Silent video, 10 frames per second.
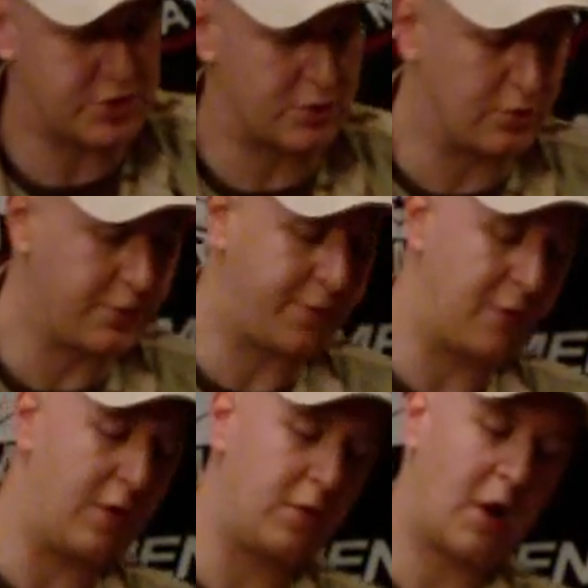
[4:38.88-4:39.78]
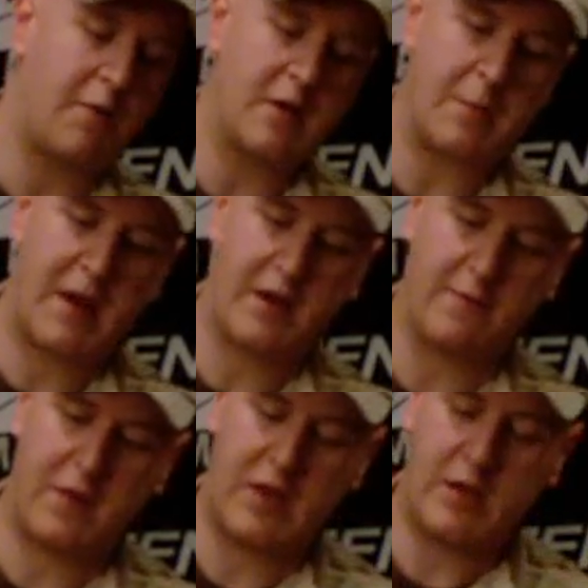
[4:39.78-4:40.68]
the shock cord through, go around the back
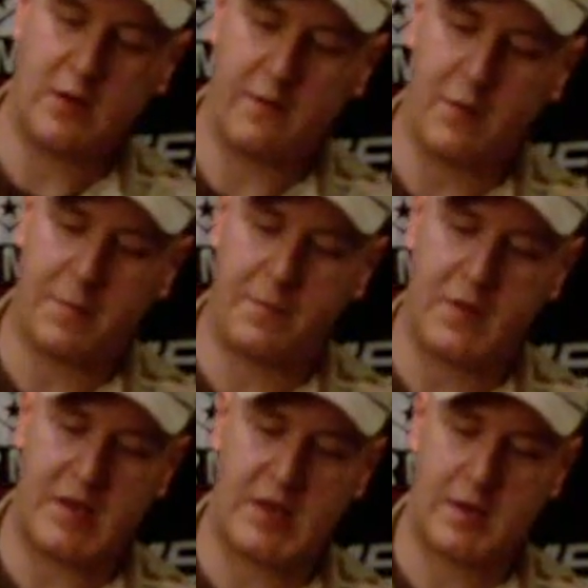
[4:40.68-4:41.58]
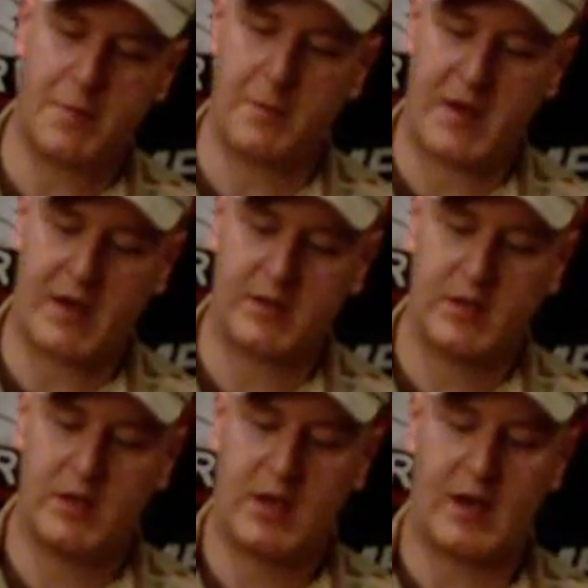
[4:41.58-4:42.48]
of the butt pad,
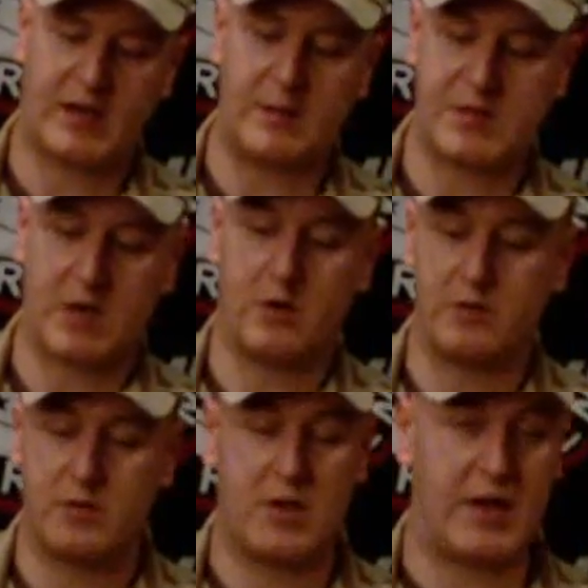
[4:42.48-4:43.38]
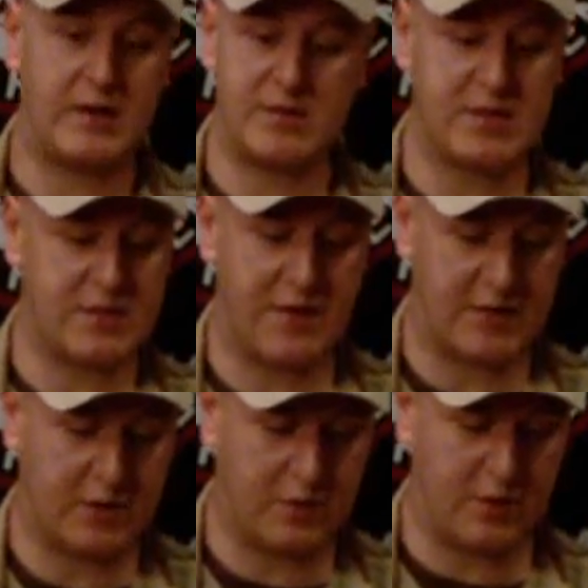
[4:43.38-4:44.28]
and keeps that on. And since I've
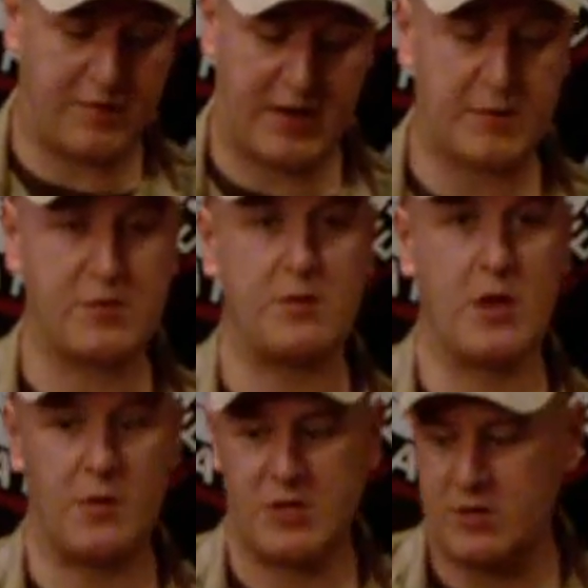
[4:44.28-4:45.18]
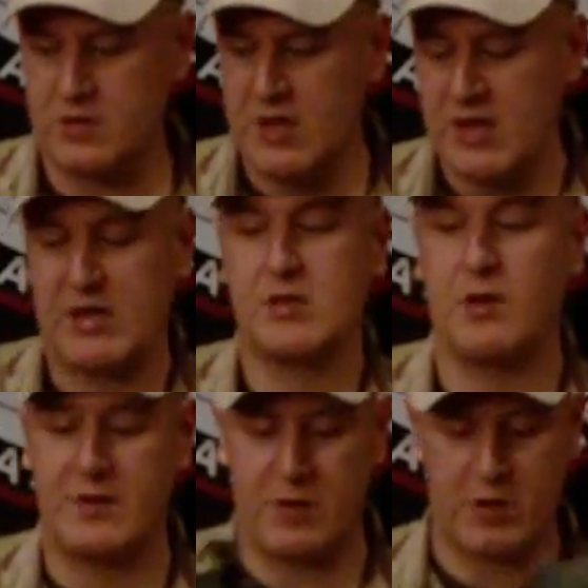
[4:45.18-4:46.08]
had that on, I've had absolutely no issues. It's
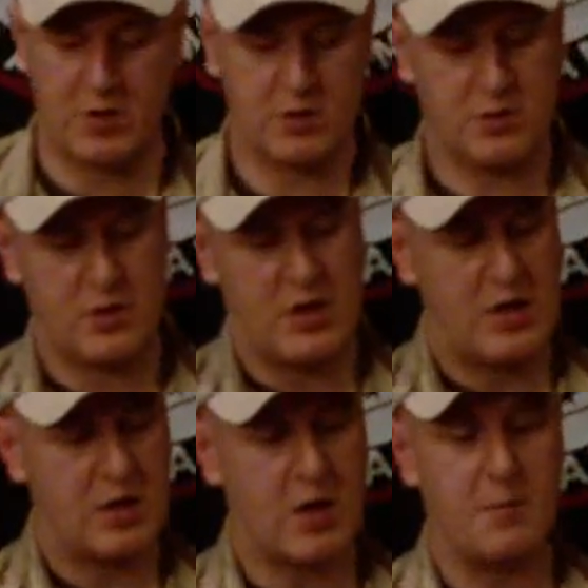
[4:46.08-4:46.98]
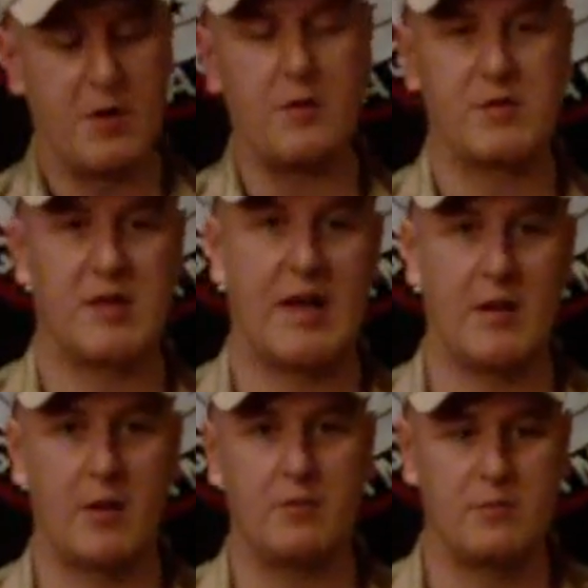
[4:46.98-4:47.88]
not even come loose, let
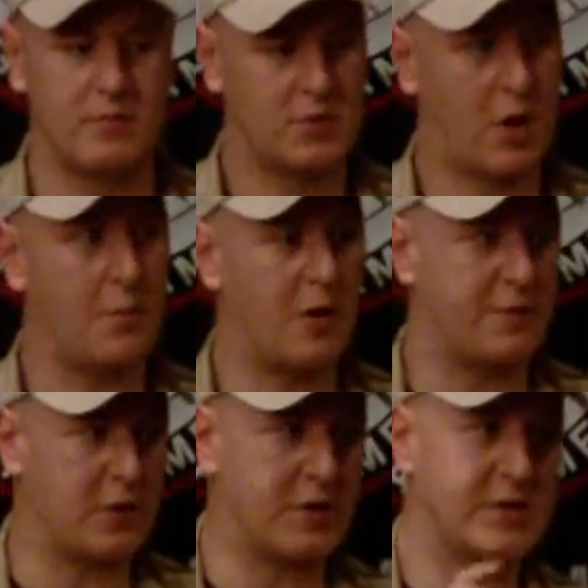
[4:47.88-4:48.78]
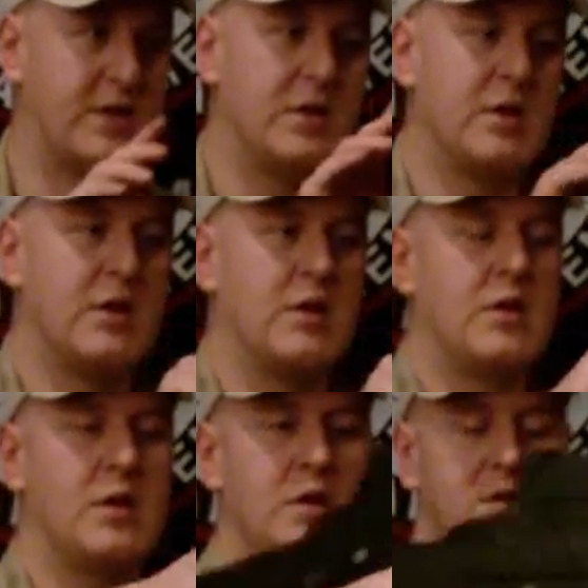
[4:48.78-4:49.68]
alone come off and lost it.
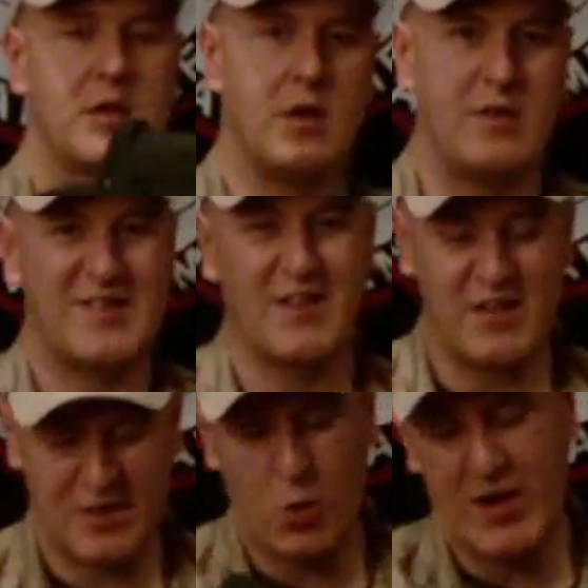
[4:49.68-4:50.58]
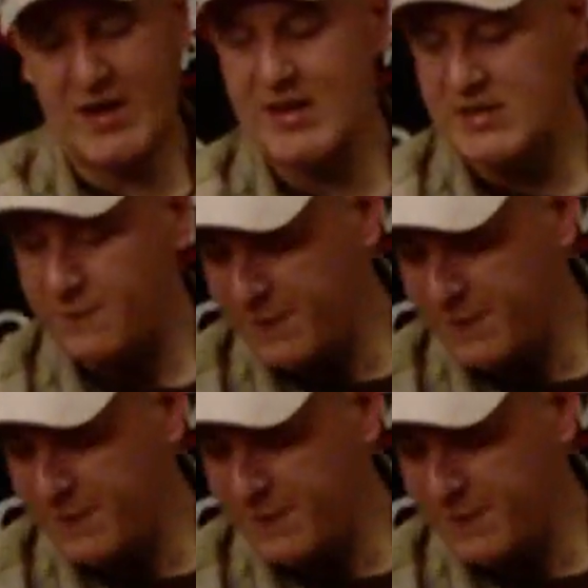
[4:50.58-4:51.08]
So it's a nice, quick and easy